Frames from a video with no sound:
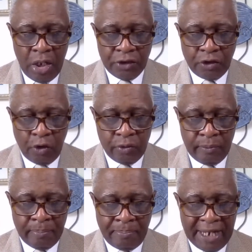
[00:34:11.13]
So
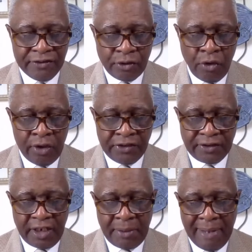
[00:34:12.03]
based on a
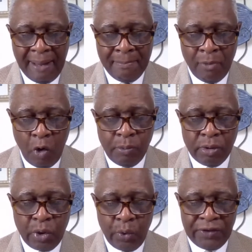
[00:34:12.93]
study by
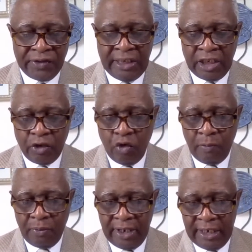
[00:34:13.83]
Mobile Cuisine
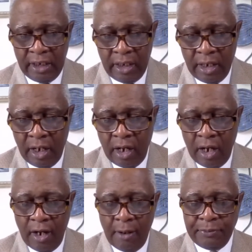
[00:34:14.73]
Incorporated,
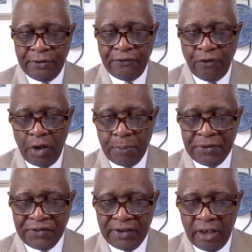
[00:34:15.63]
up to
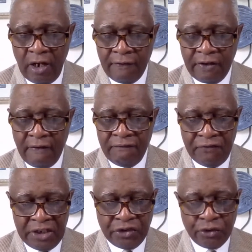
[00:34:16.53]
40% of
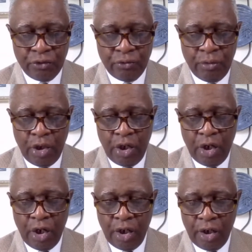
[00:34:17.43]
conventional
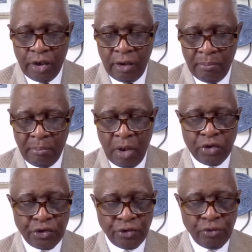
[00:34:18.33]

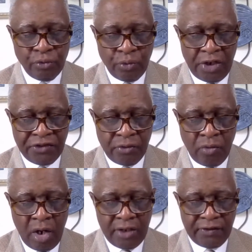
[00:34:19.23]
commercial
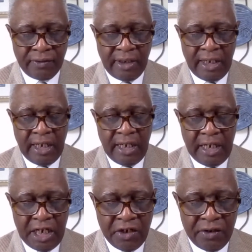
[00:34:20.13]
restaurants
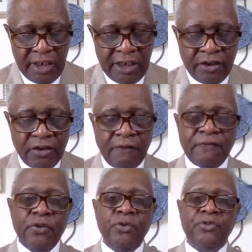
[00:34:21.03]
entered into the
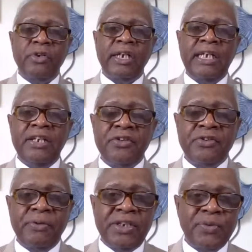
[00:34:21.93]
food truck
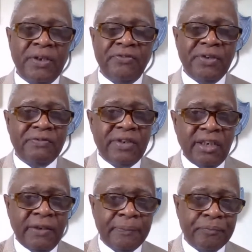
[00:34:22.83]
industry in 2015.